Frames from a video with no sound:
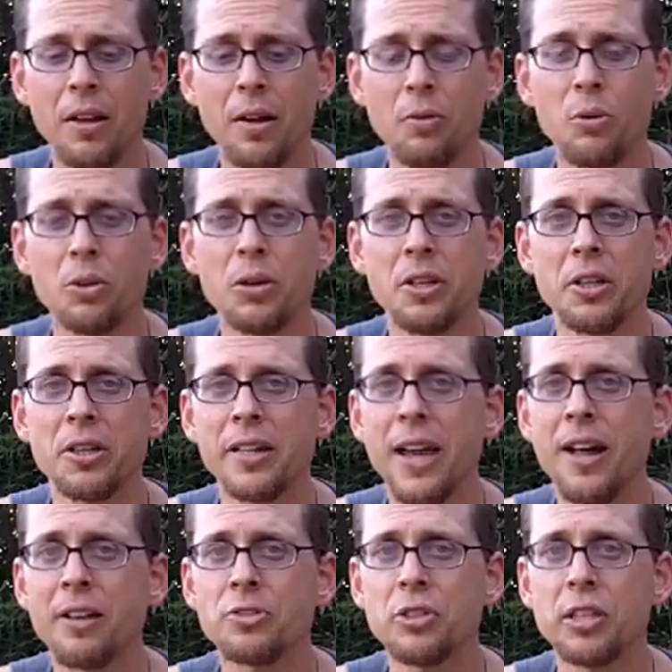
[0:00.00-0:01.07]
A really good
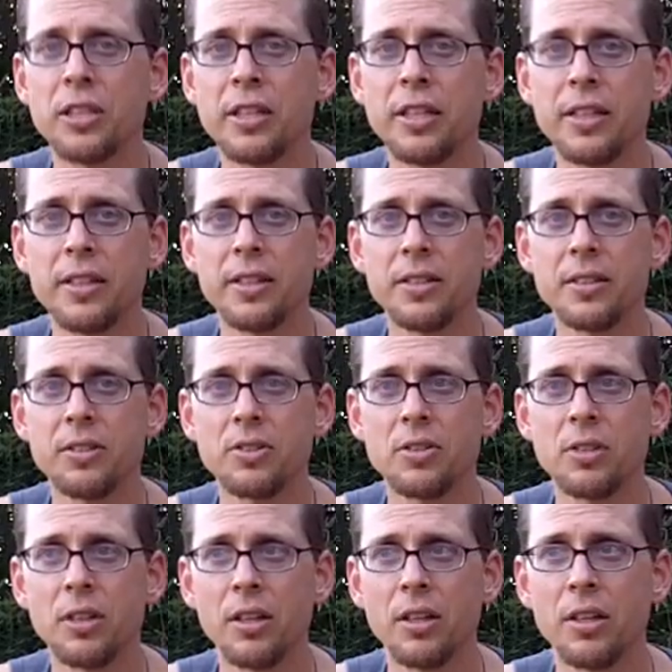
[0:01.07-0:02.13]
analogy
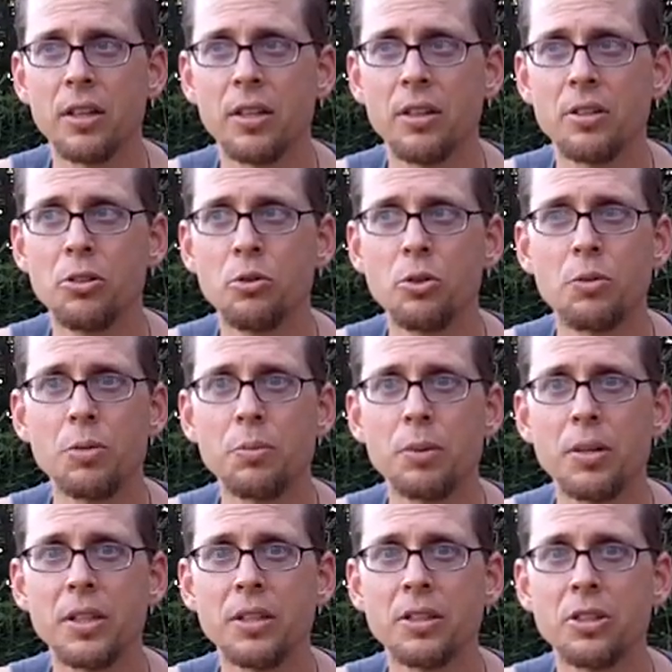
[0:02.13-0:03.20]
is you wouldn't be
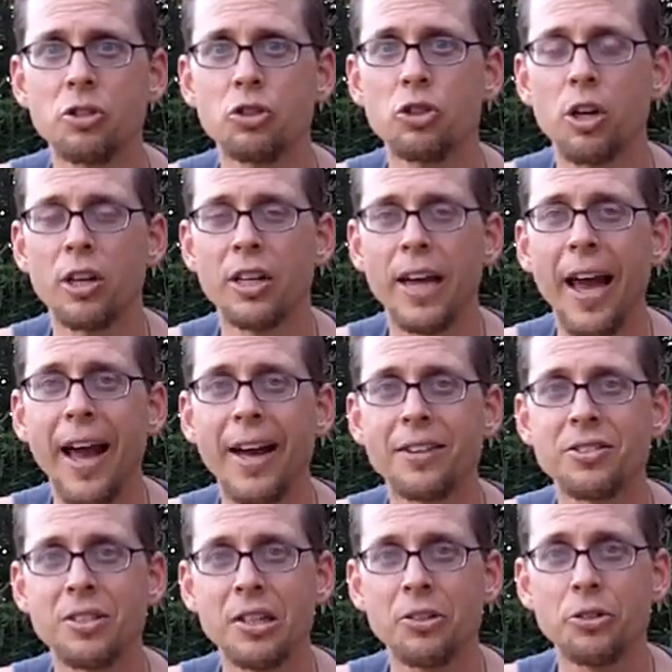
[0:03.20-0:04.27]
putting junk
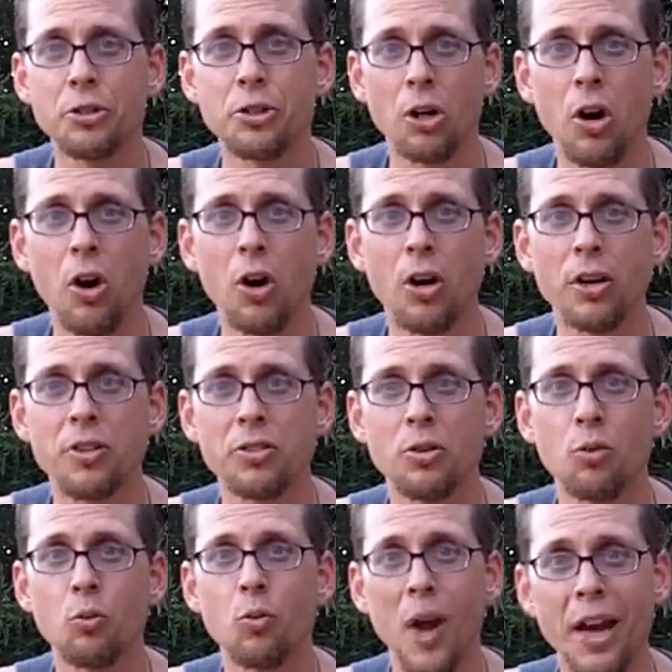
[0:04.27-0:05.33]
gas in your car because
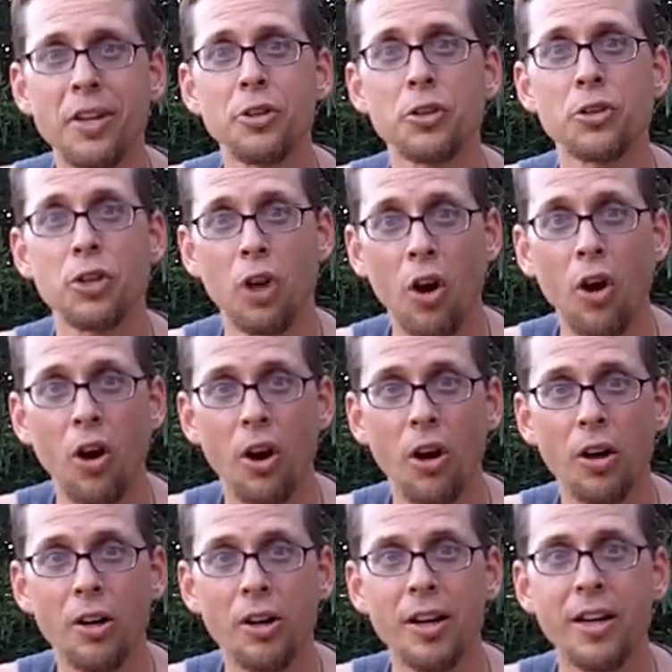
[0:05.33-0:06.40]
it'll wreck your
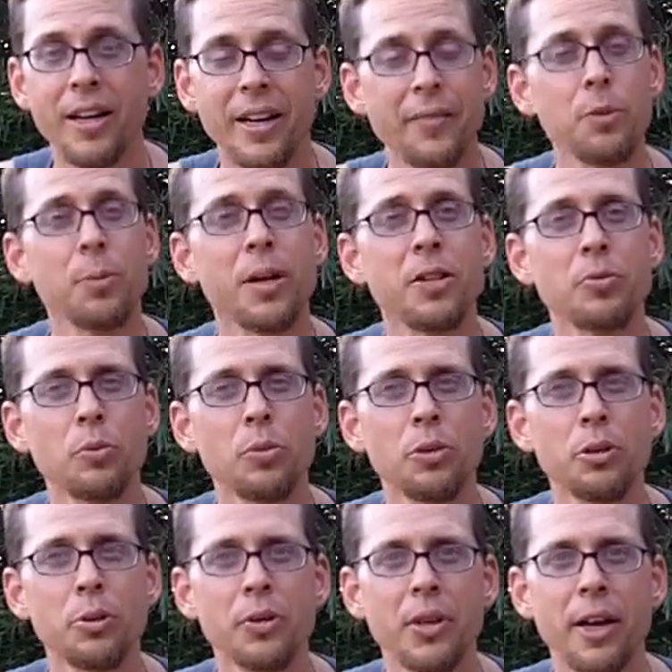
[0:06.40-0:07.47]
car. Everybody's
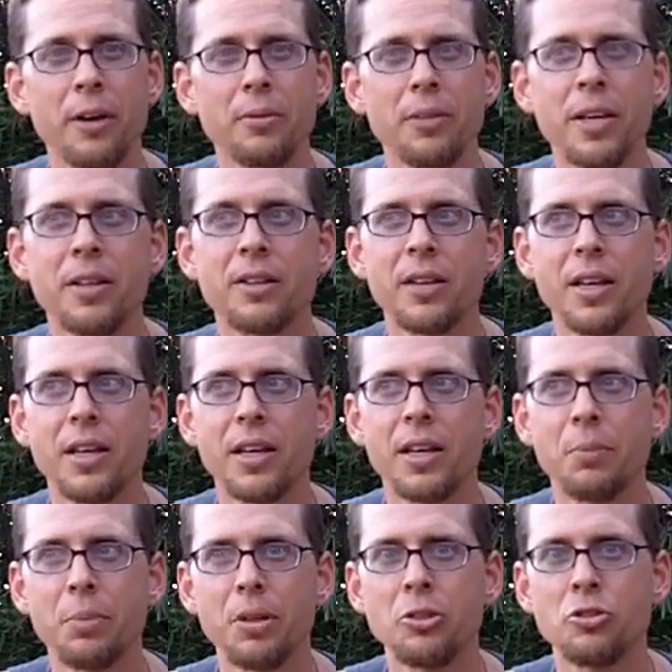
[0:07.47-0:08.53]
familiar with that, yet
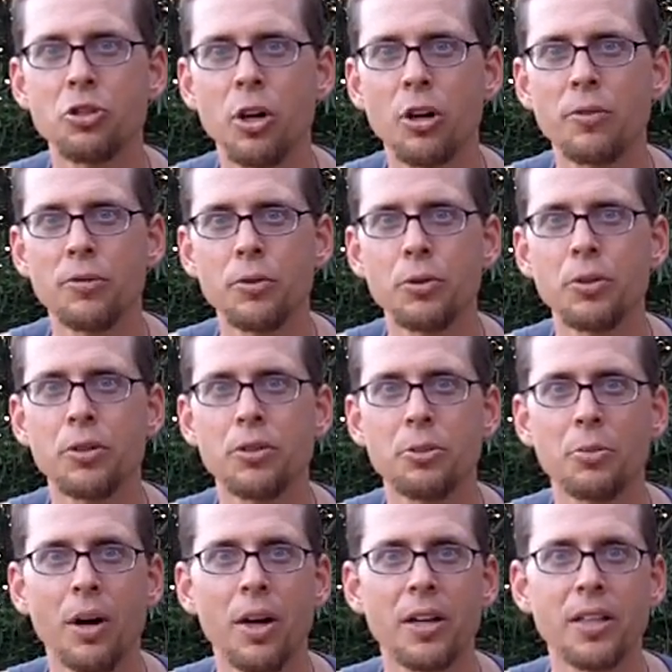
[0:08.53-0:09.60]
they put junk food in
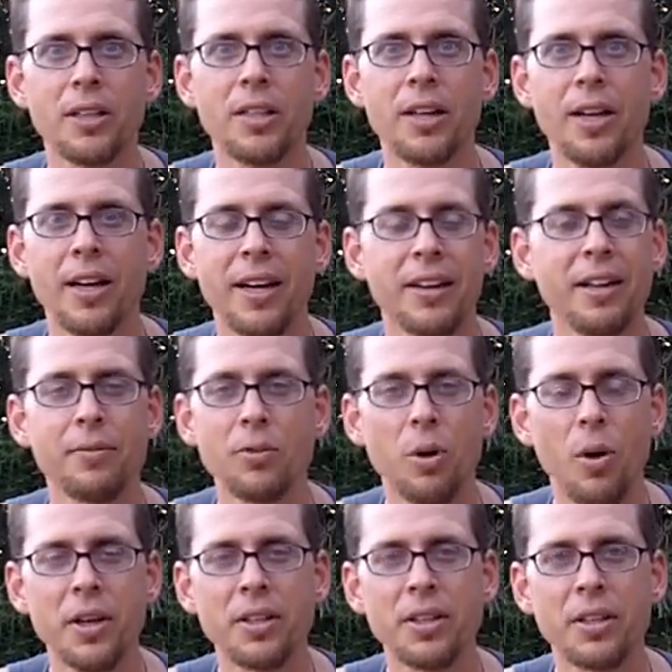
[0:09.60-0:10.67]
their body, and they have
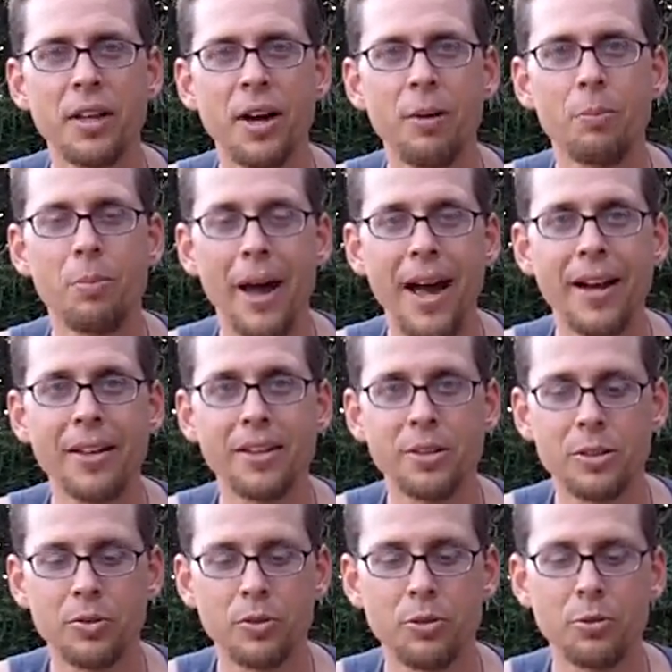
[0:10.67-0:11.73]
no idea how bad it
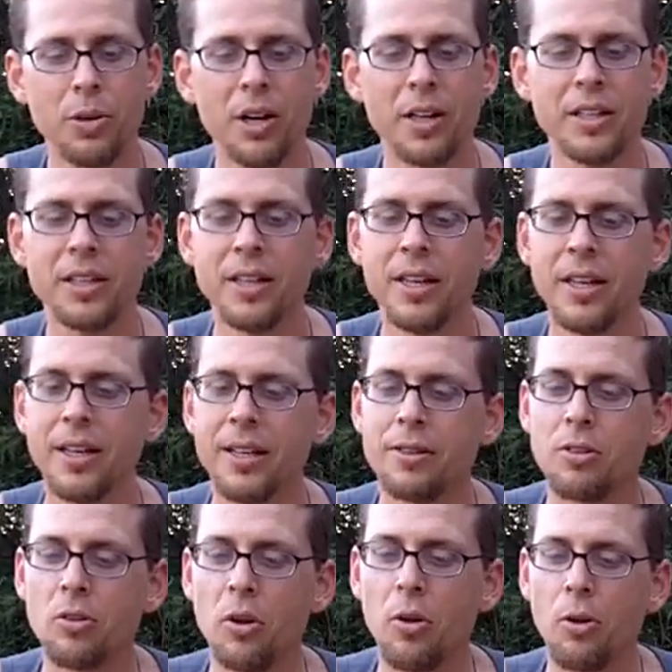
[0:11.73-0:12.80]
is for their body.
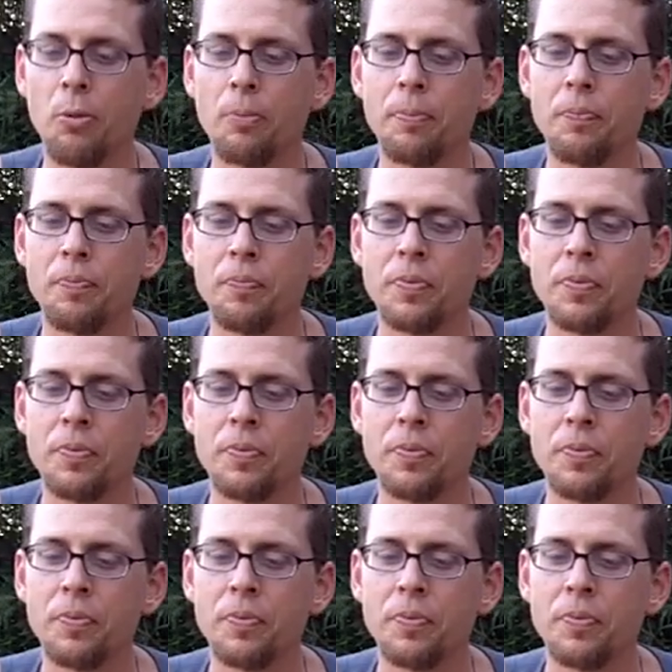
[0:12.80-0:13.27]
So